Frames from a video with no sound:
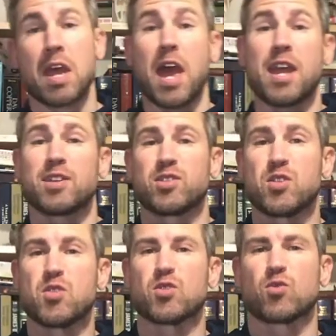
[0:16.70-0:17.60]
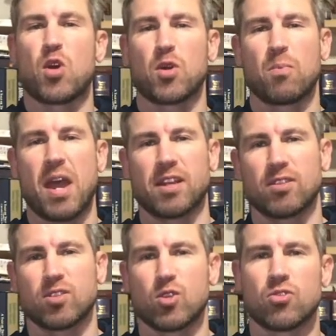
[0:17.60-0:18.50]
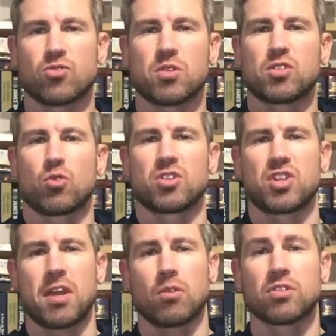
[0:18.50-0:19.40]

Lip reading: Hey shooters, welcome back to the Shooters Resource Channel.